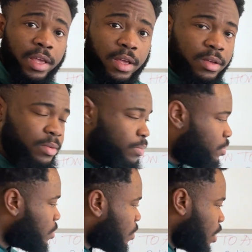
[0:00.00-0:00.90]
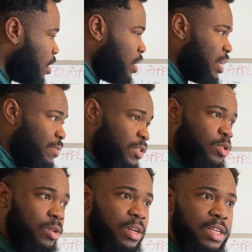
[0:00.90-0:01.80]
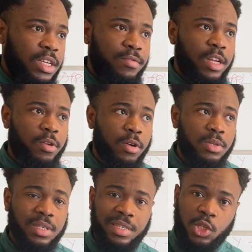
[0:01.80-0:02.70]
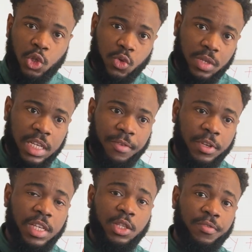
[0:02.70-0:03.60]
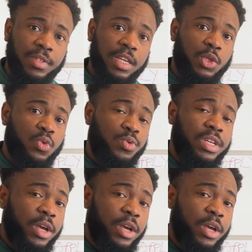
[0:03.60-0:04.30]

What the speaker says: year. If the course is if it's a 2-year